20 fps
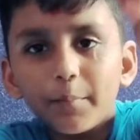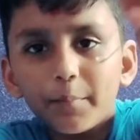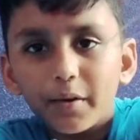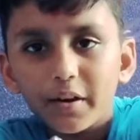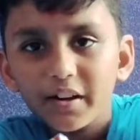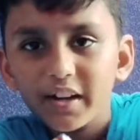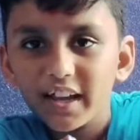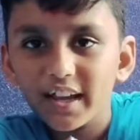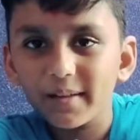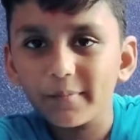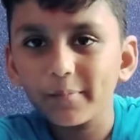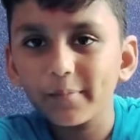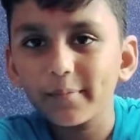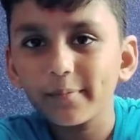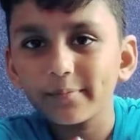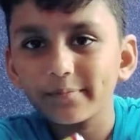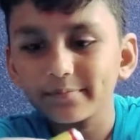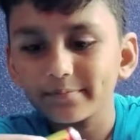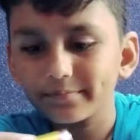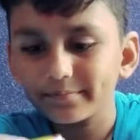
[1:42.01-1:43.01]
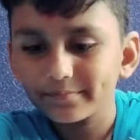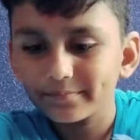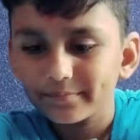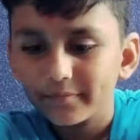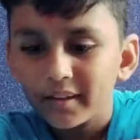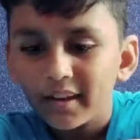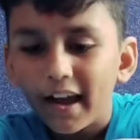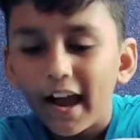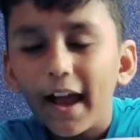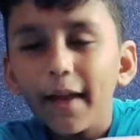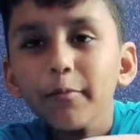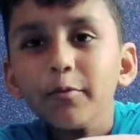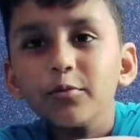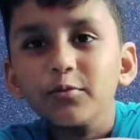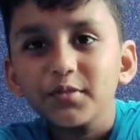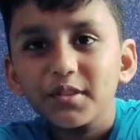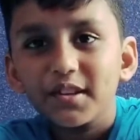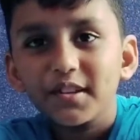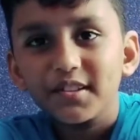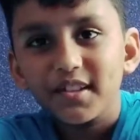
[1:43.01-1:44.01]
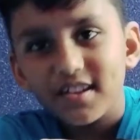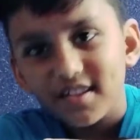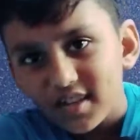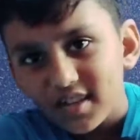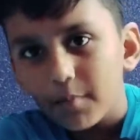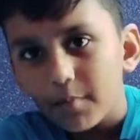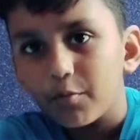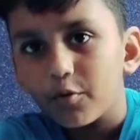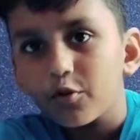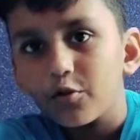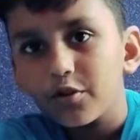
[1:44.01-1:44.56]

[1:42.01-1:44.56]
tape. I am using the support.